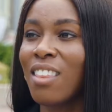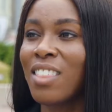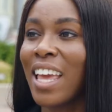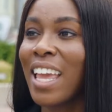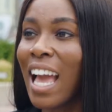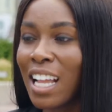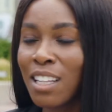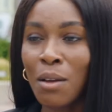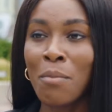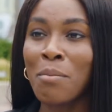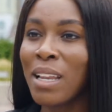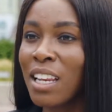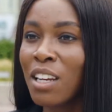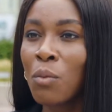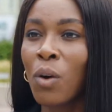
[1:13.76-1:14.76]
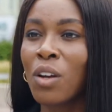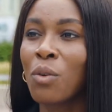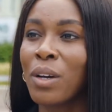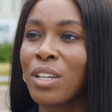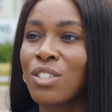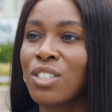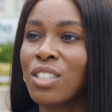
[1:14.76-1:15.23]
They had 1,000,001
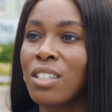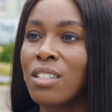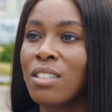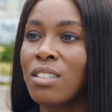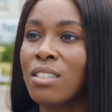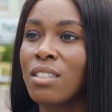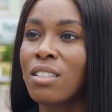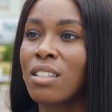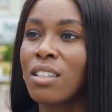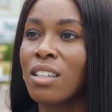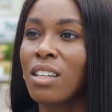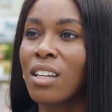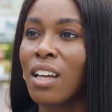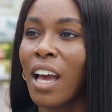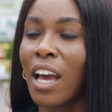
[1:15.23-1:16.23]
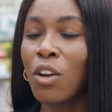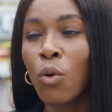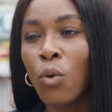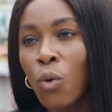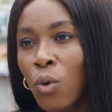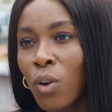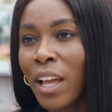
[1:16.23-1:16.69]
questions, and
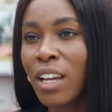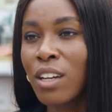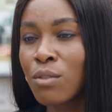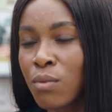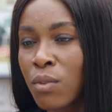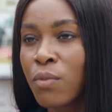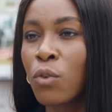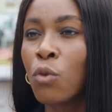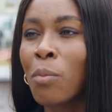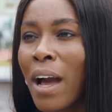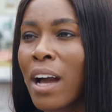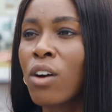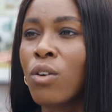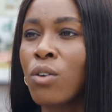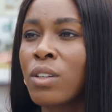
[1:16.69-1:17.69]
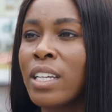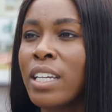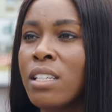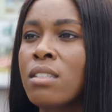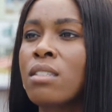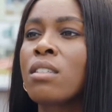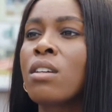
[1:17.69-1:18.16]
all I could fall back on
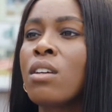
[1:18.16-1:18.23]
is,